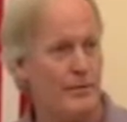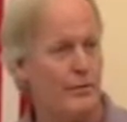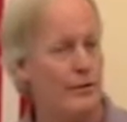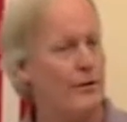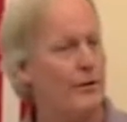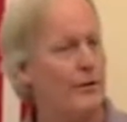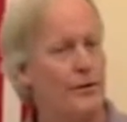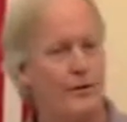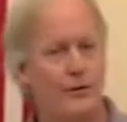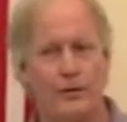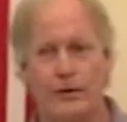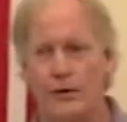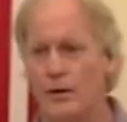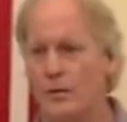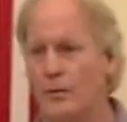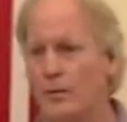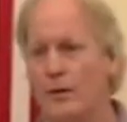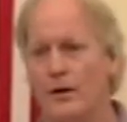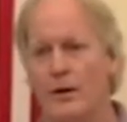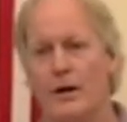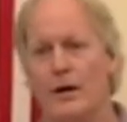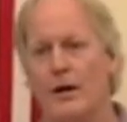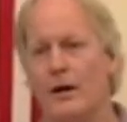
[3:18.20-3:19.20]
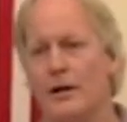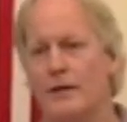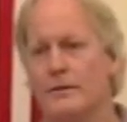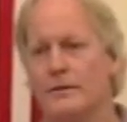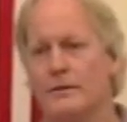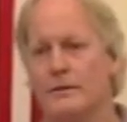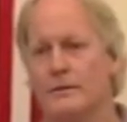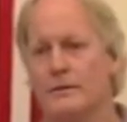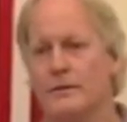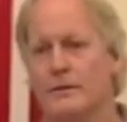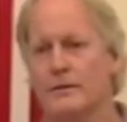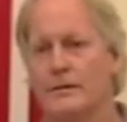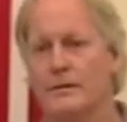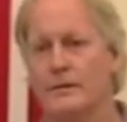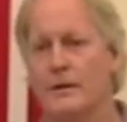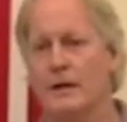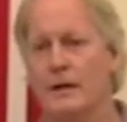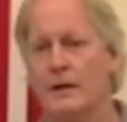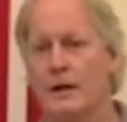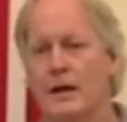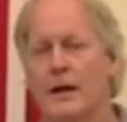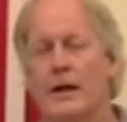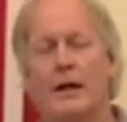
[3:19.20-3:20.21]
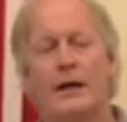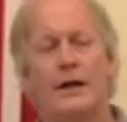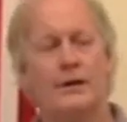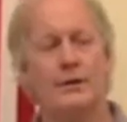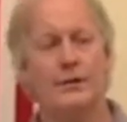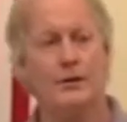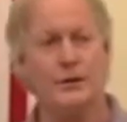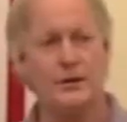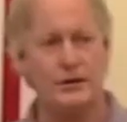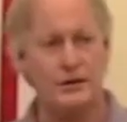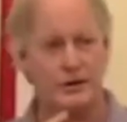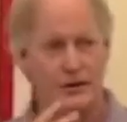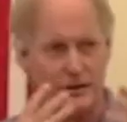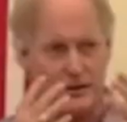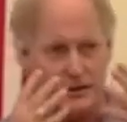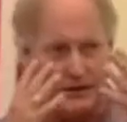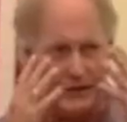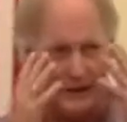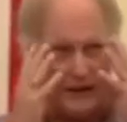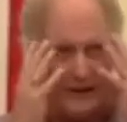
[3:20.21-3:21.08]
Beautiful applause. And you could just